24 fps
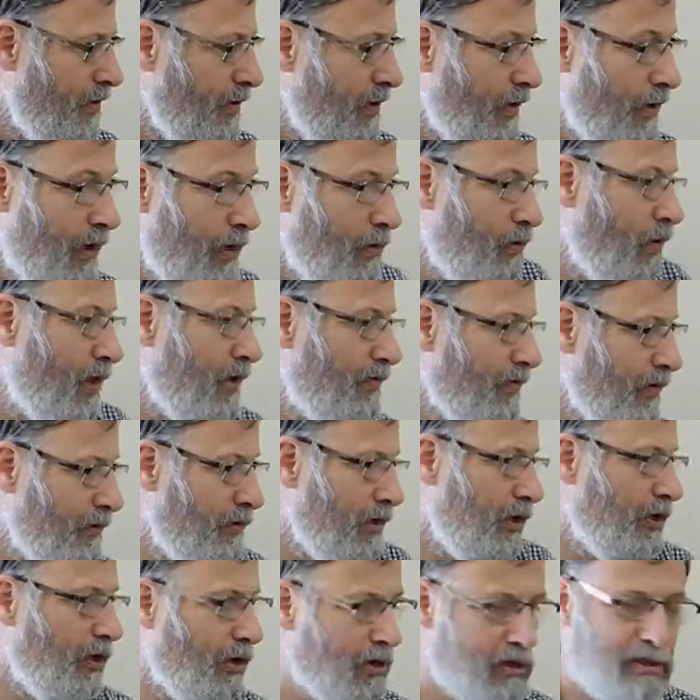Oh, I've only
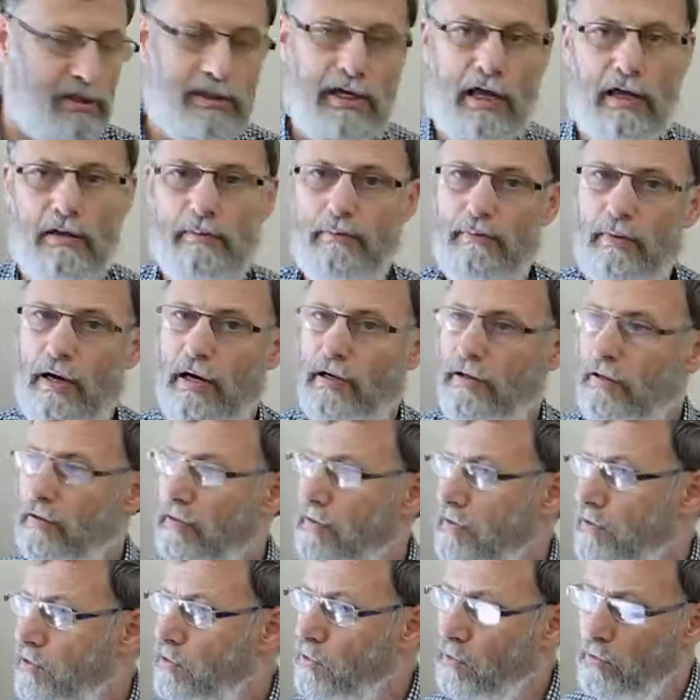got a 10 meg.
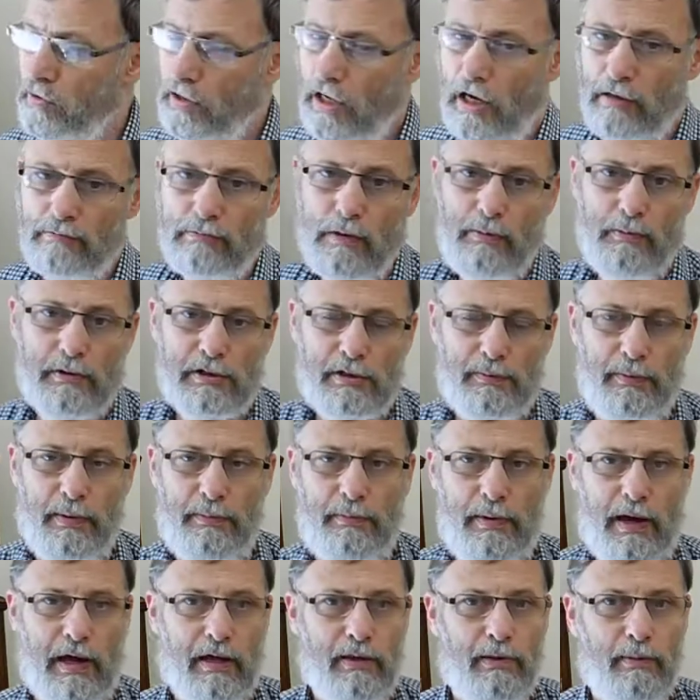Your camera must be
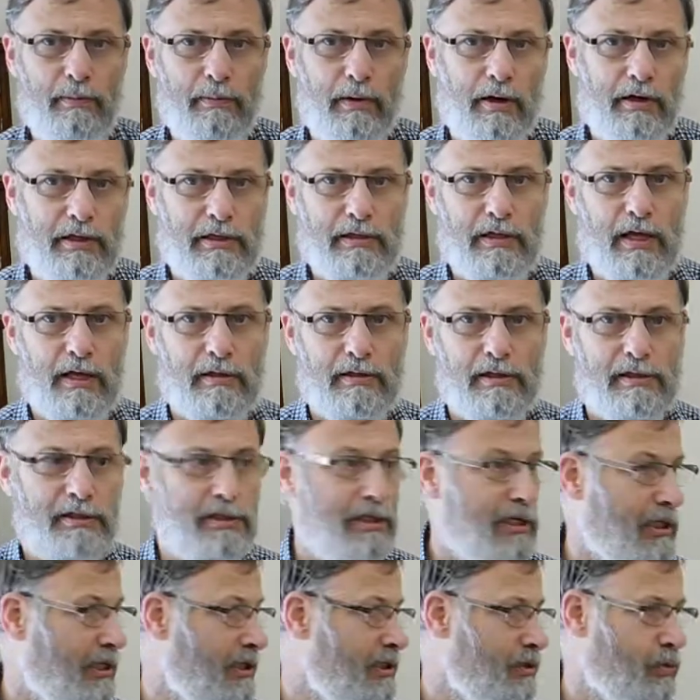better than mine then. It's
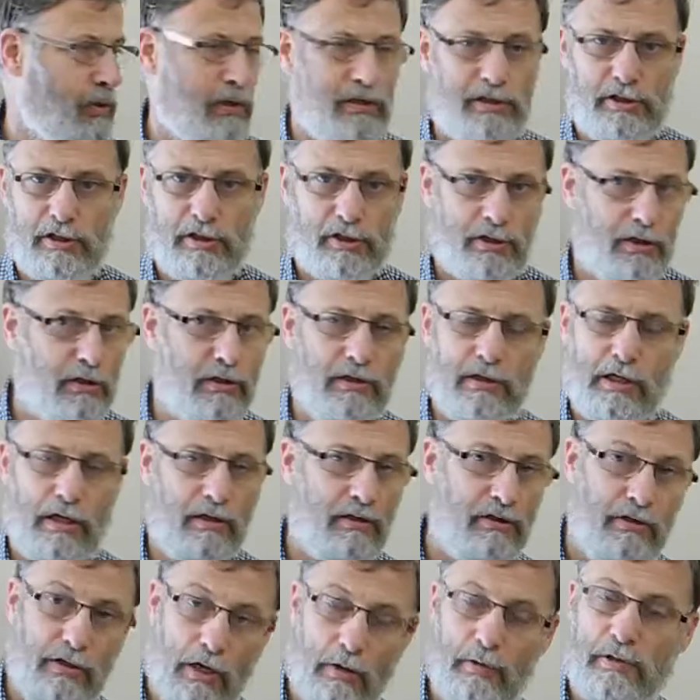nearly twice as good.
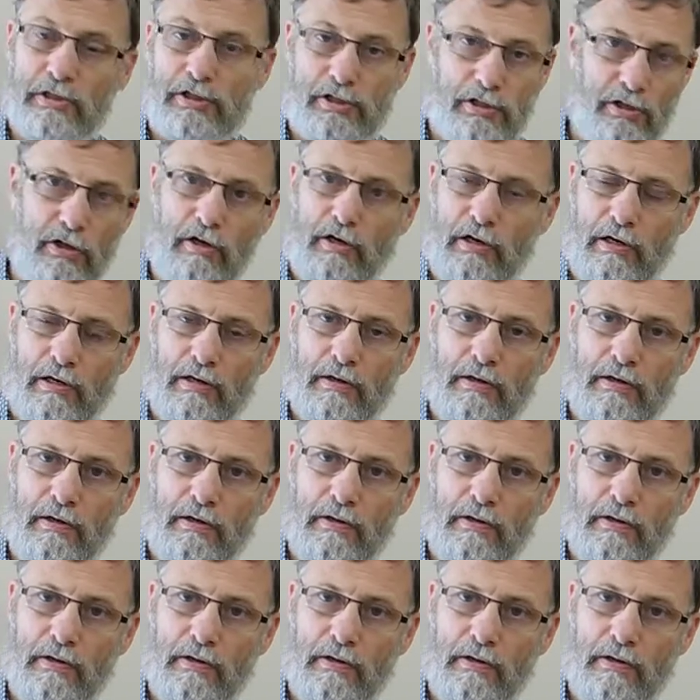No, it's not.